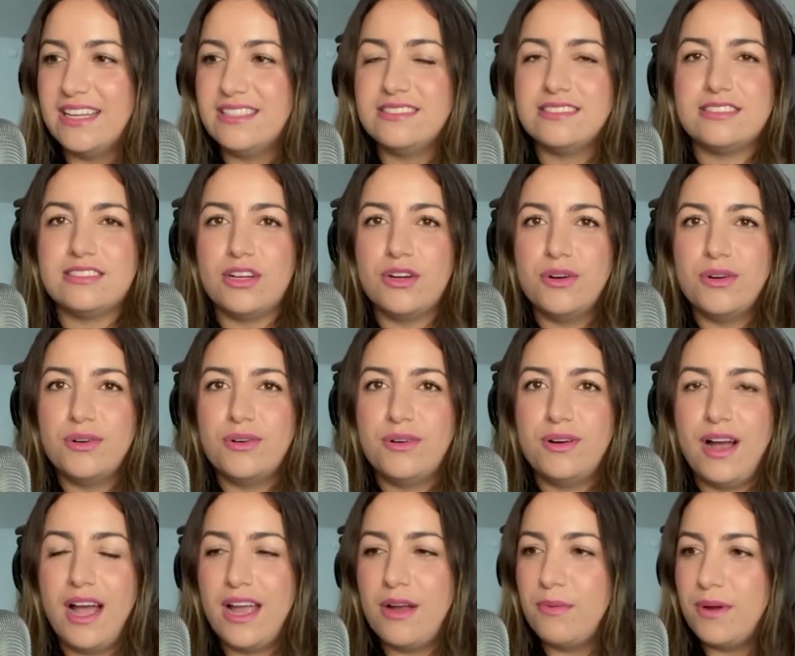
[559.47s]
And
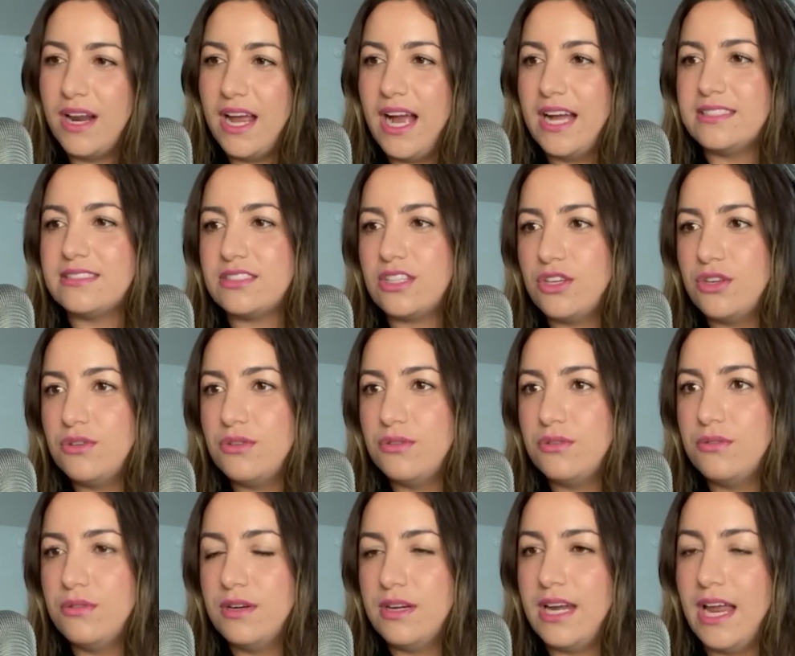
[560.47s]
so I want to ask
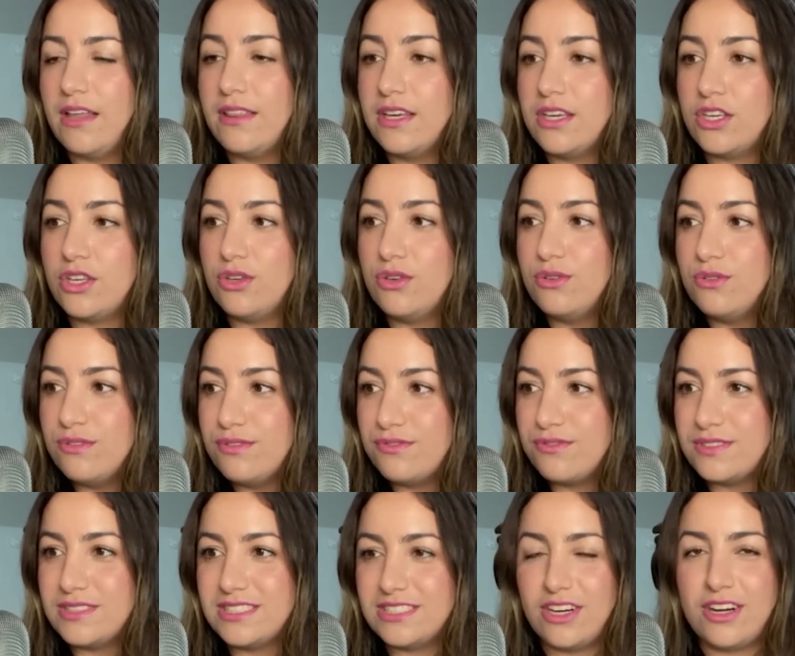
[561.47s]
you, now that
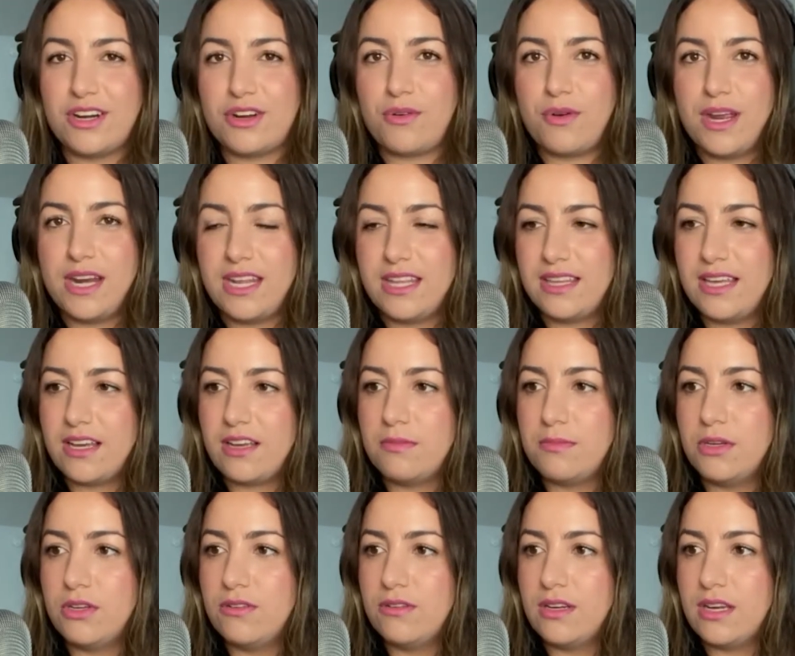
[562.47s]
you've started creating that
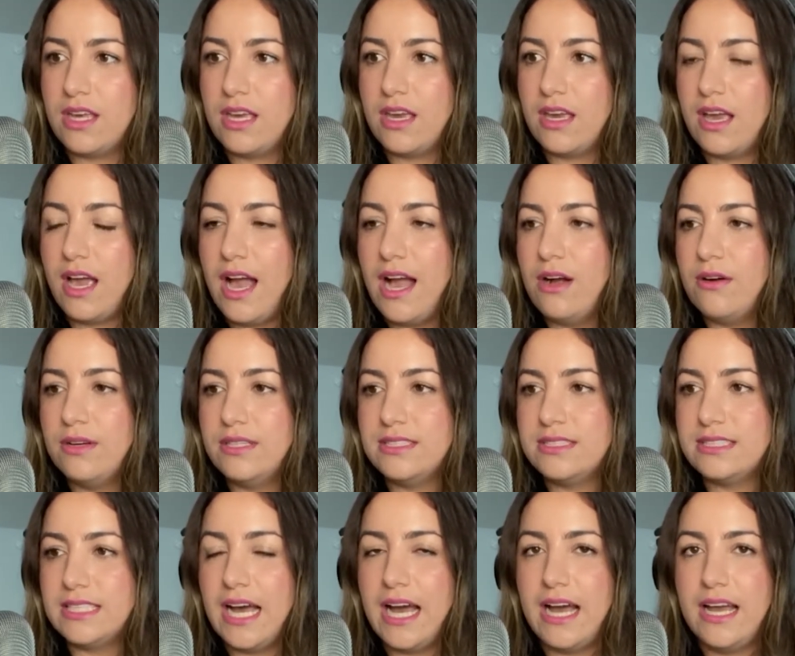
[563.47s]
community, how
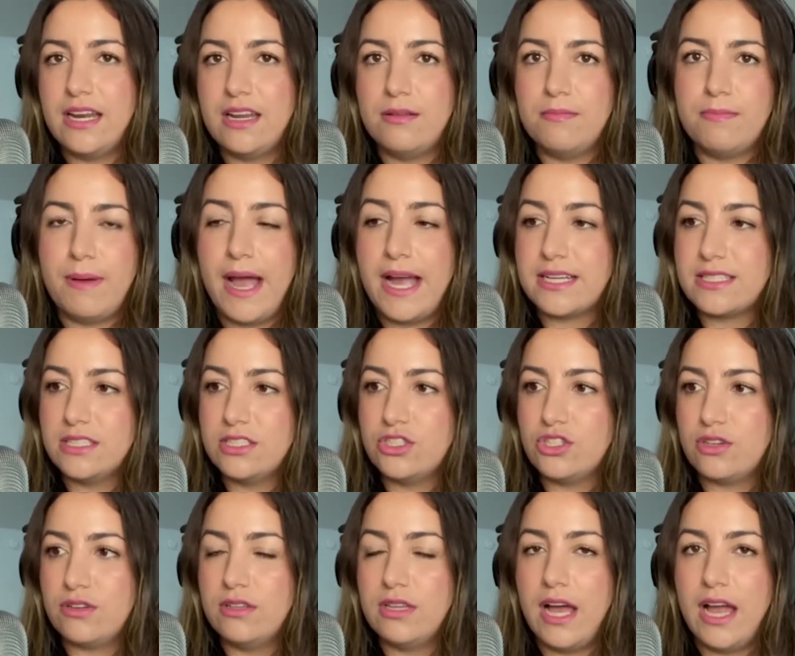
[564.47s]
has that impacted
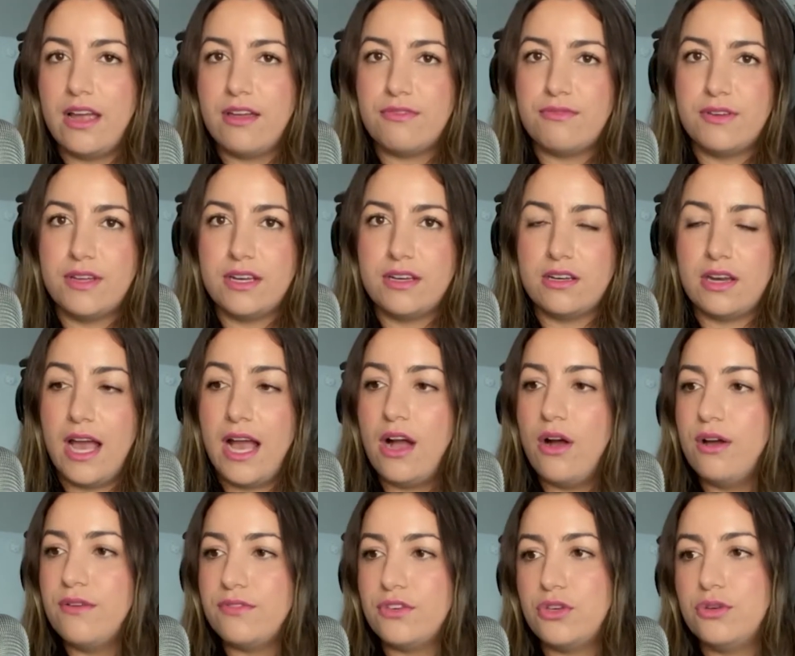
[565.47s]
your life, and
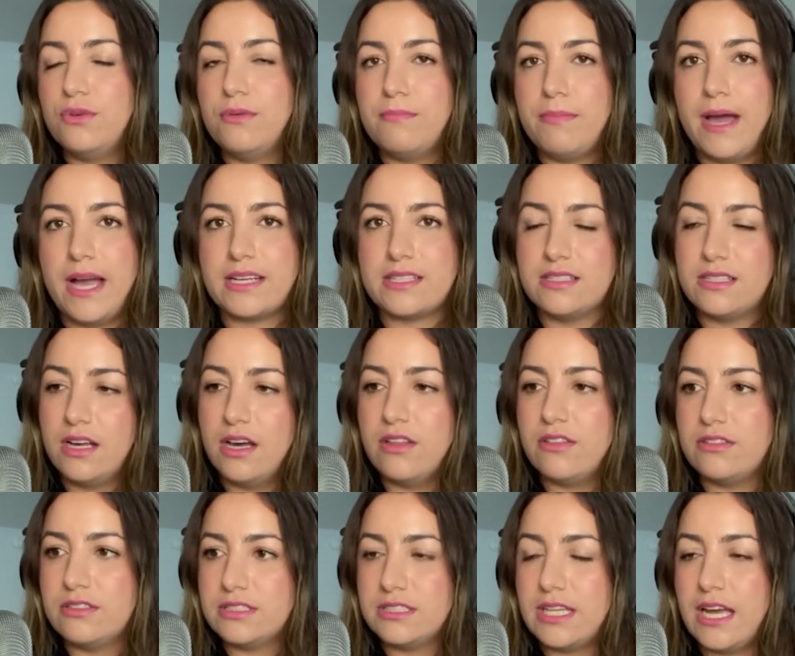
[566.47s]
how have you impacted
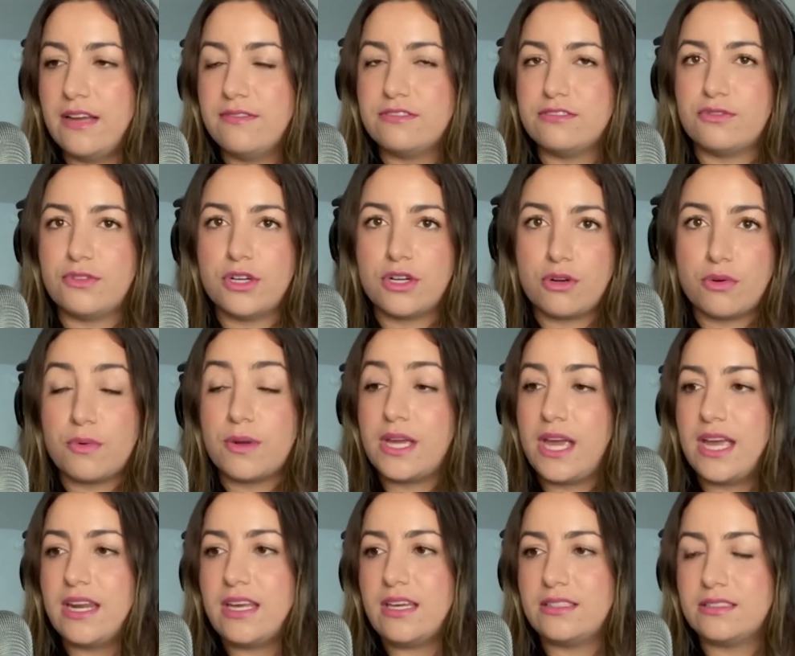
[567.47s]
others' lives for
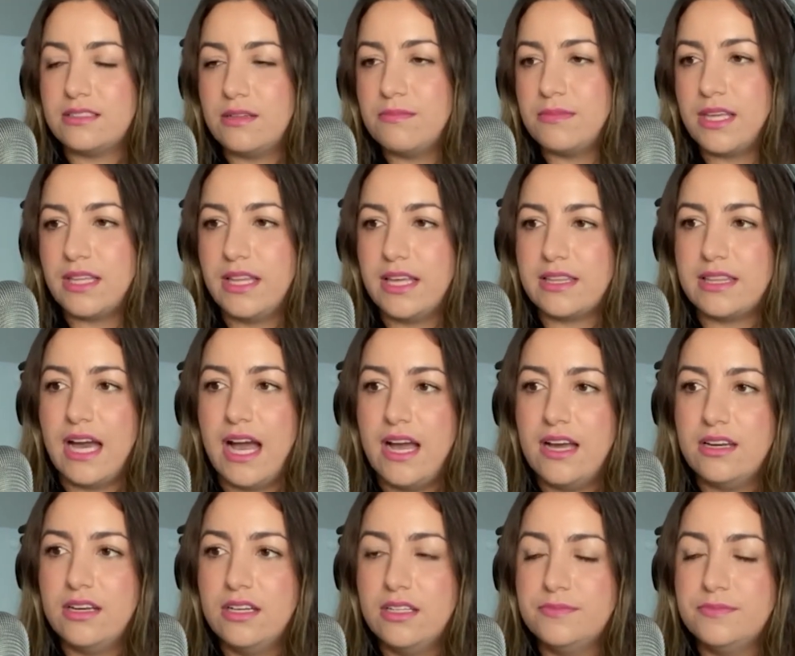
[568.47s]
creating something like that?